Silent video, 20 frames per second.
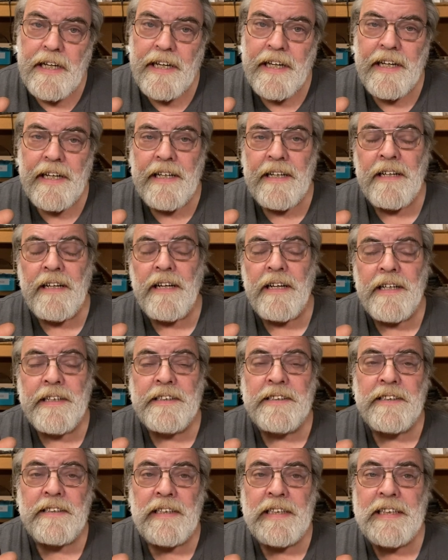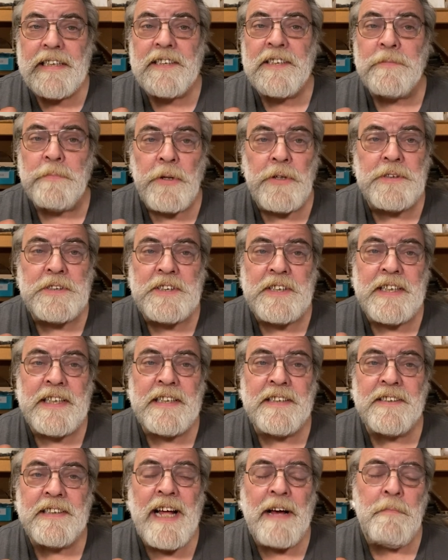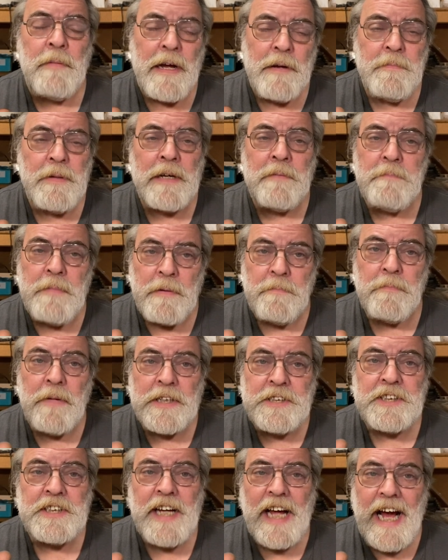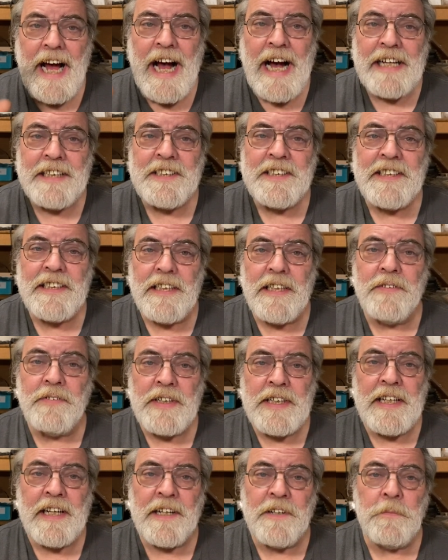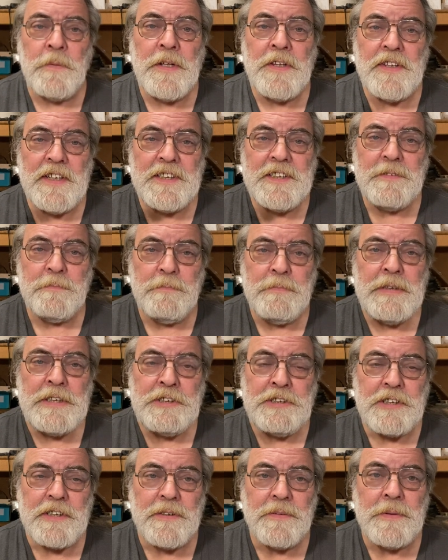And honestly, as small as it is, that might be a bit much to ask of a gun with this mission,